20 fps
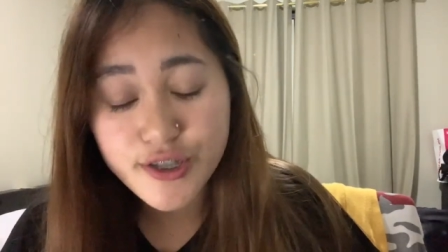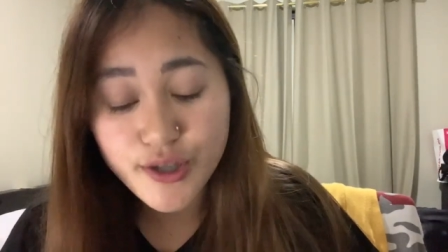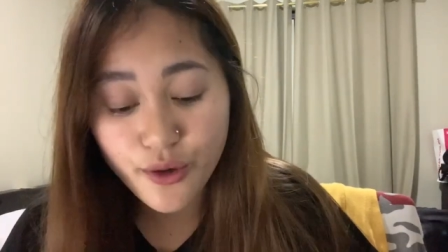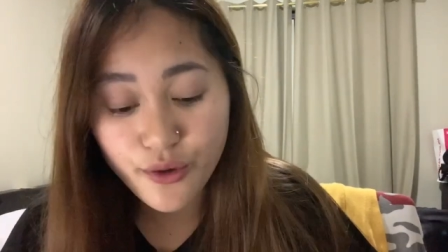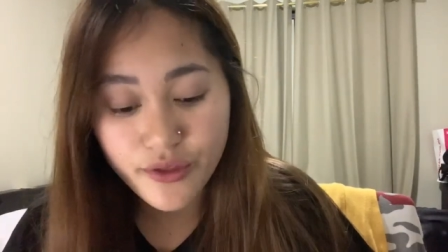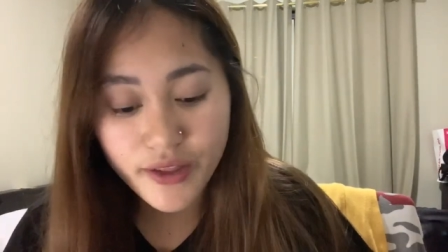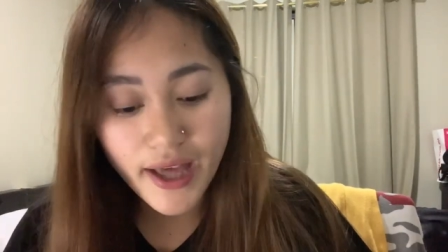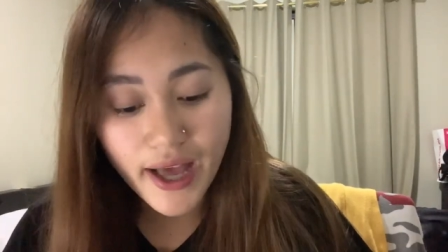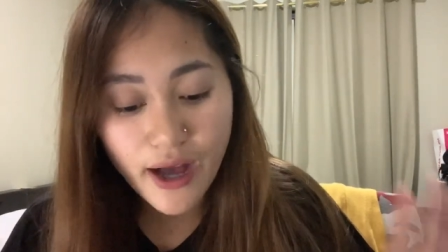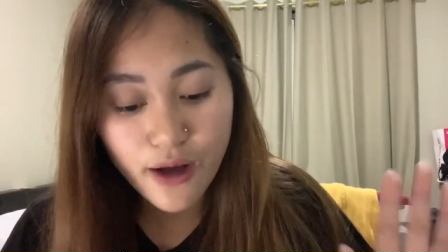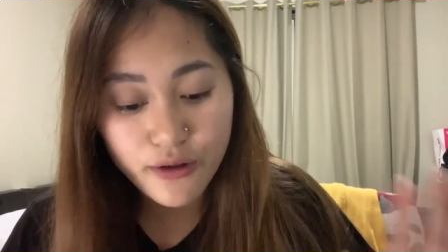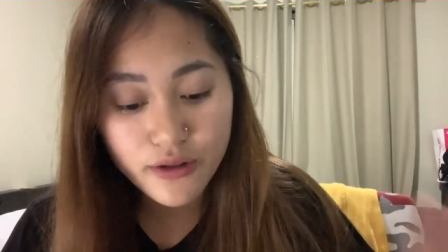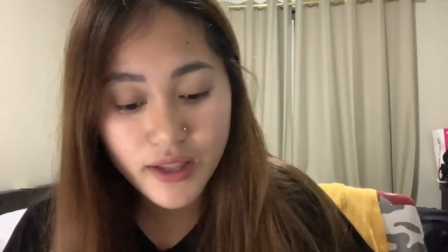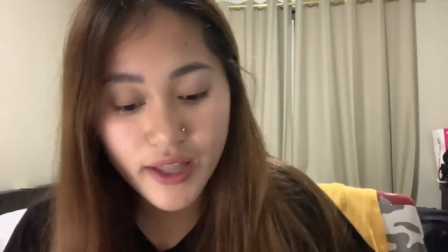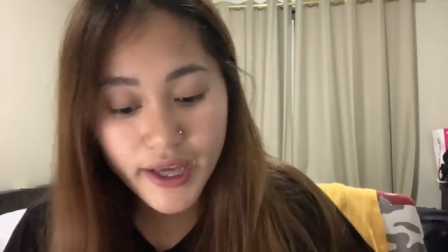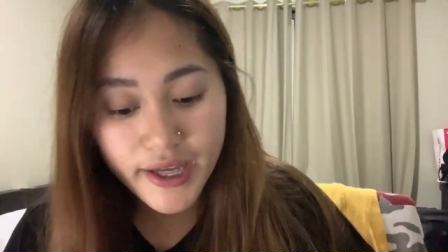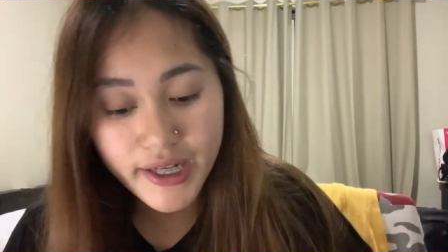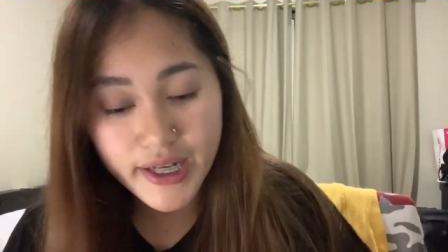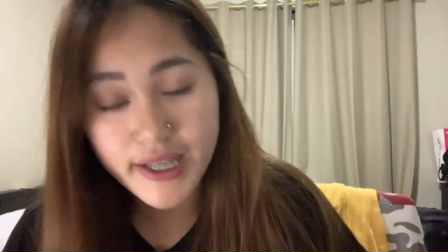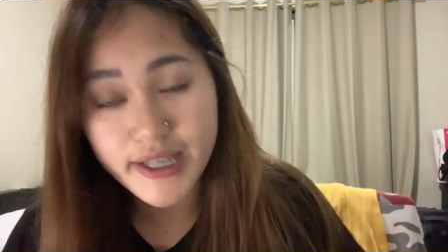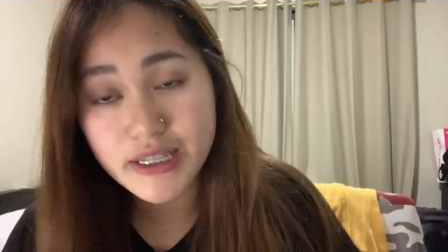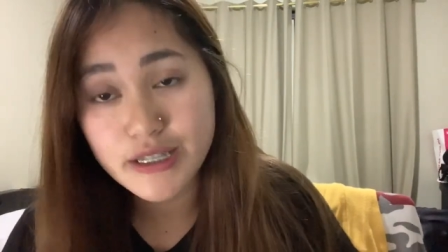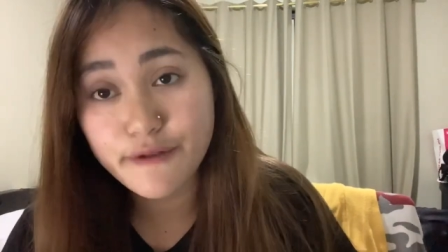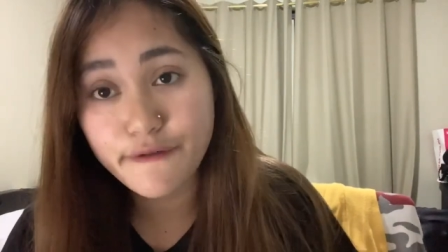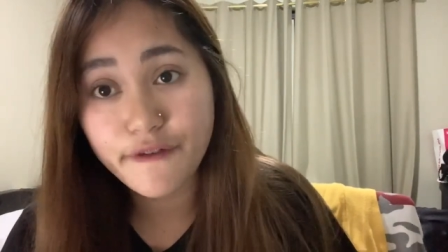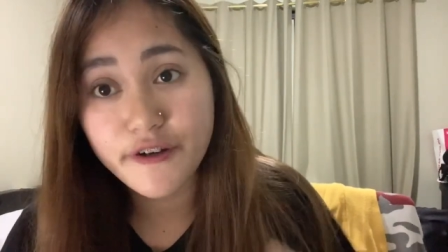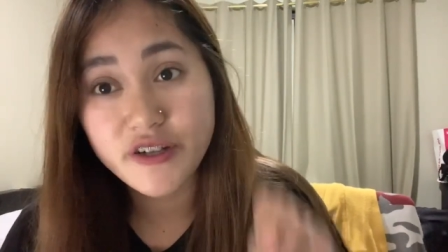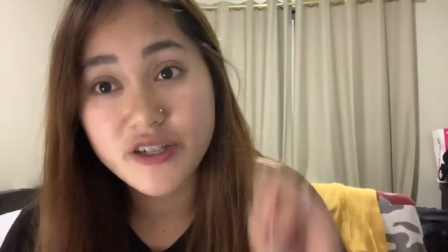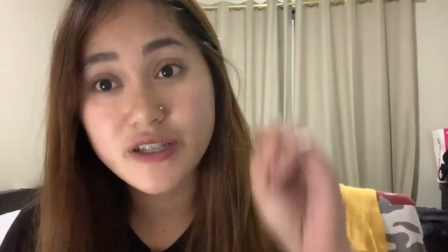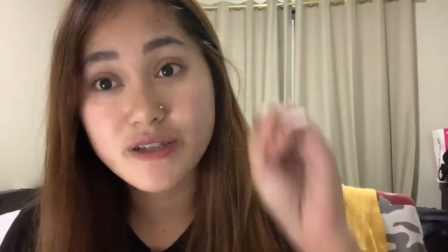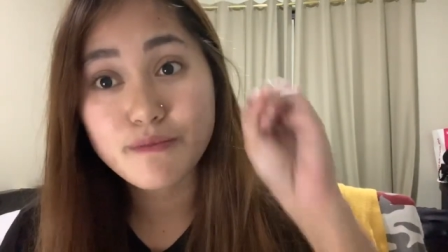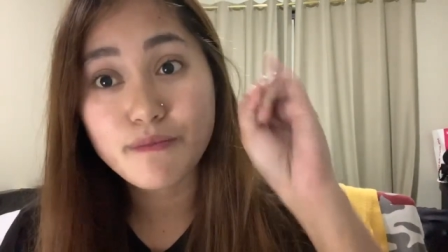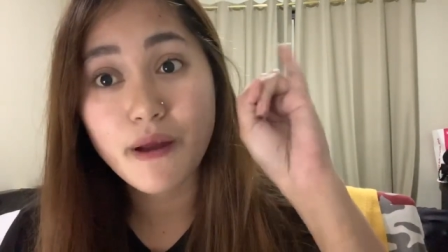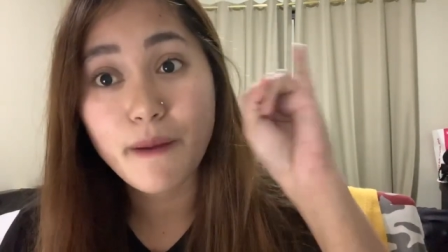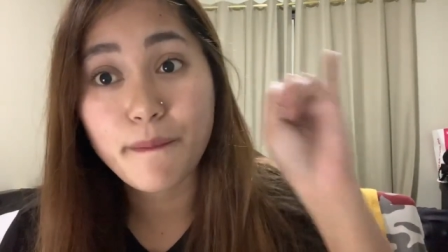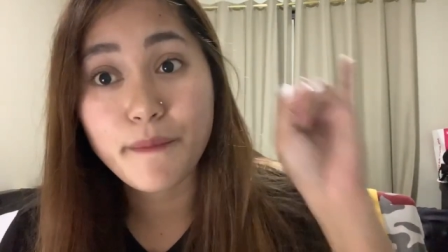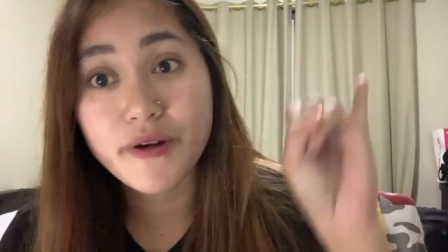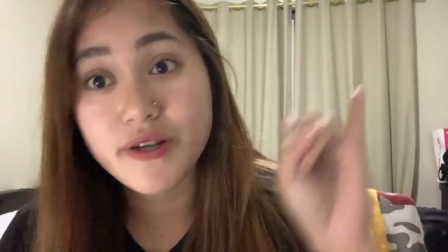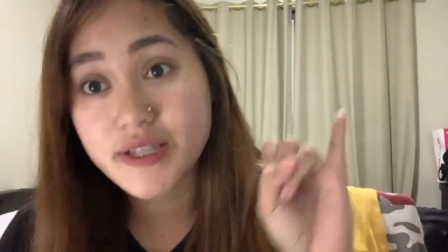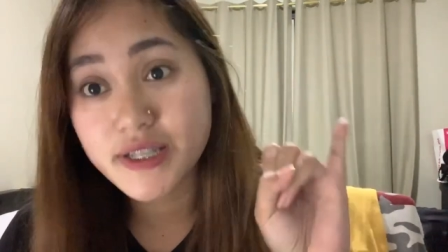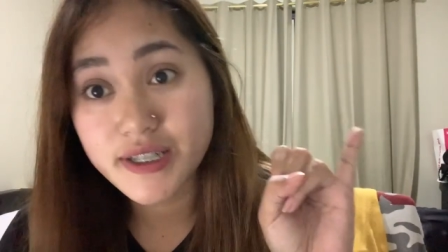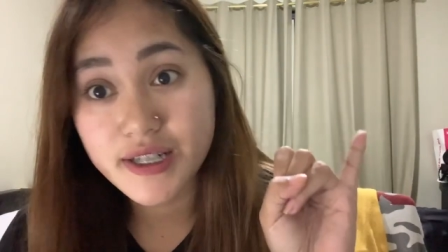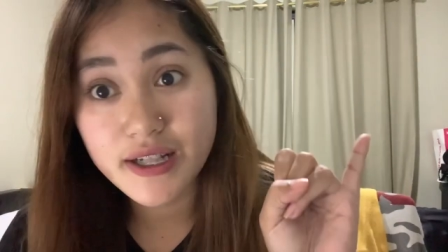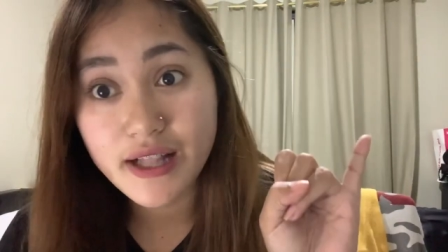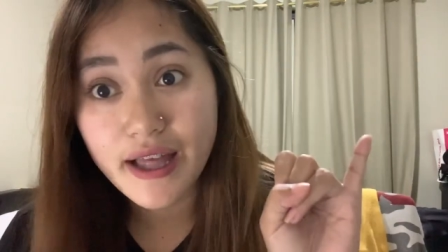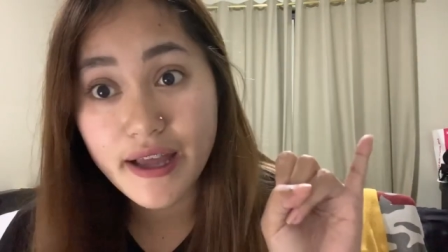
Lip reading: So the outline is first my personal